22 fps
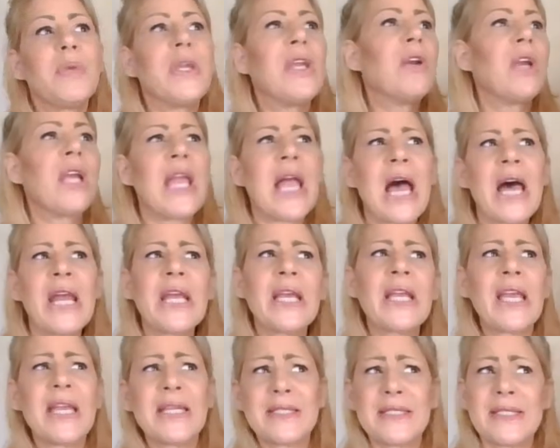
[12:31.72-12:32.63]

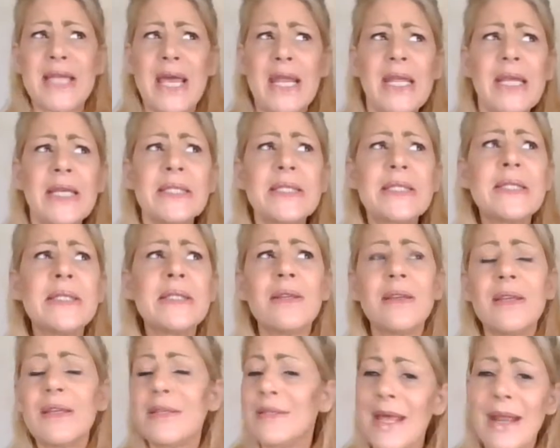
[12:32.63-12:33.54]
periodic aesthetics.
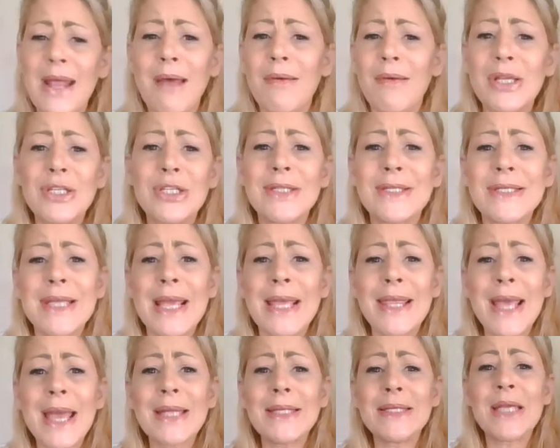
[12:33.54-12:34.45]
Is that how I should say
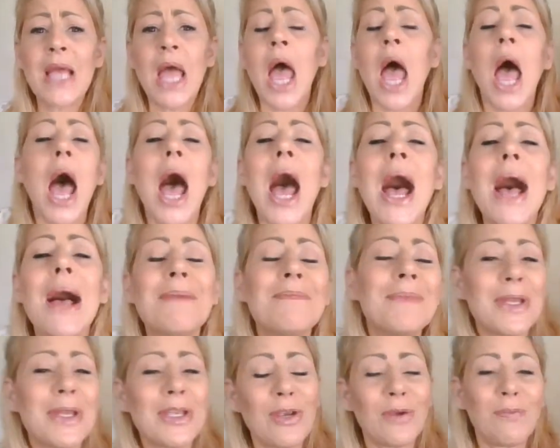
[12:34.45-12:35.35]
that?
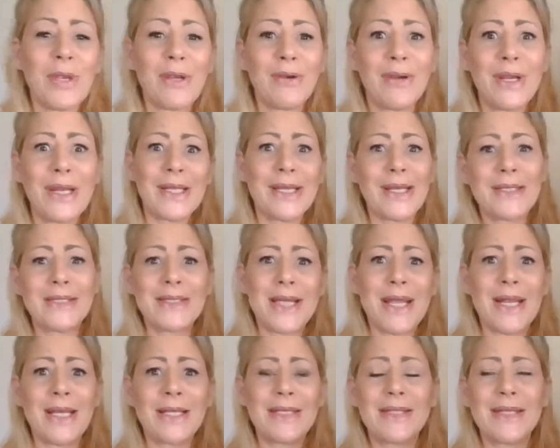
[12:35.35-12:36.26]
Um, your period
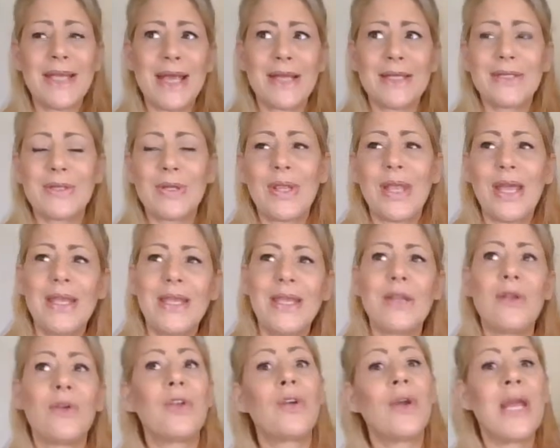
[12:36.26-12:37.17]
aesthetics, yeah. So like
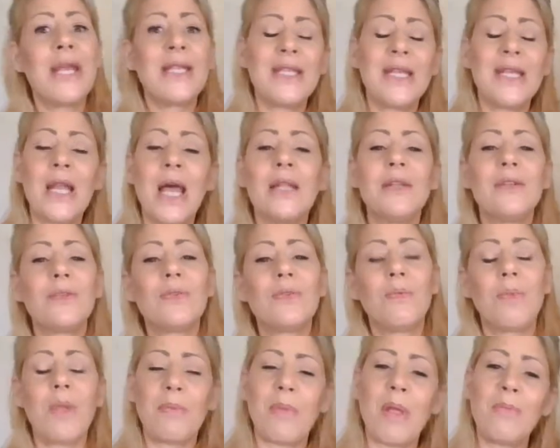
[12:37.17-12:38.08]
you know your
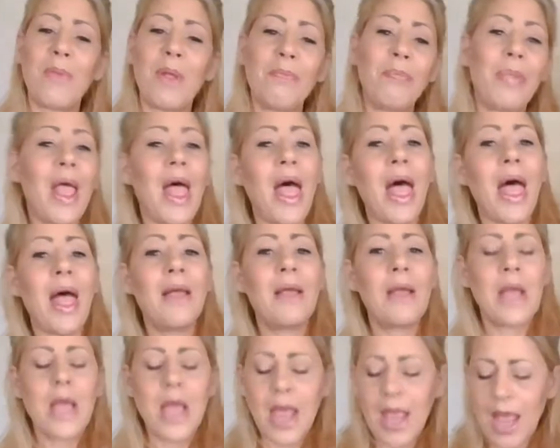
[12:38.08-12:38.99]
1800 blah blah blah blah,
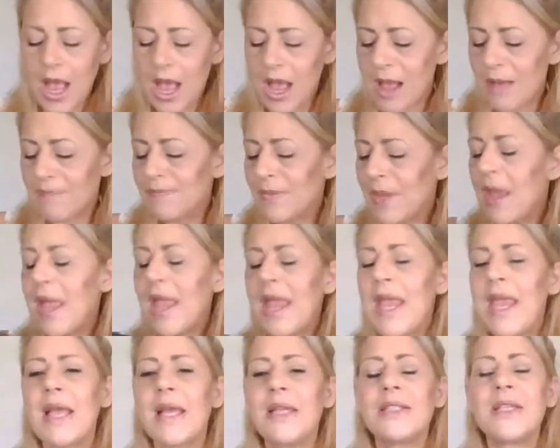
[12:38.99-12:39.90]
um,
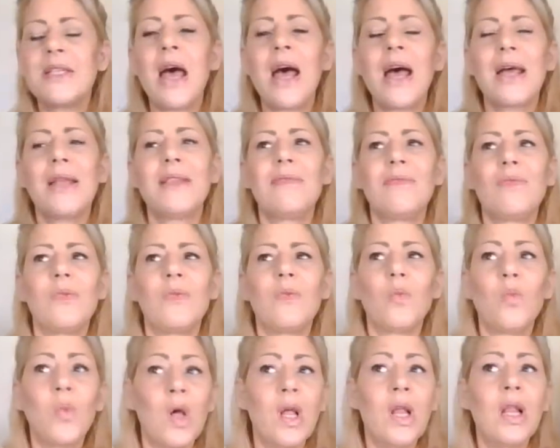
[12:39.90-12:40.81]
and uh,
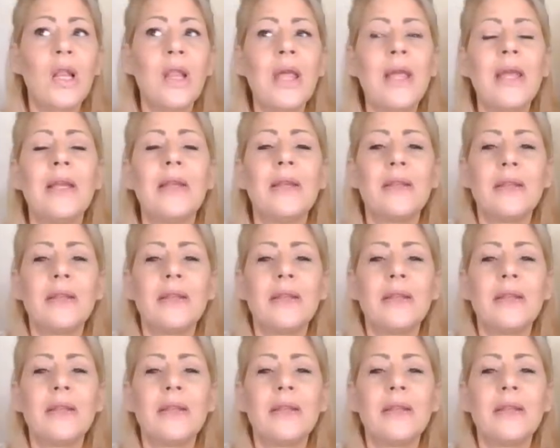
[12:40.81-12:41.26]
wool.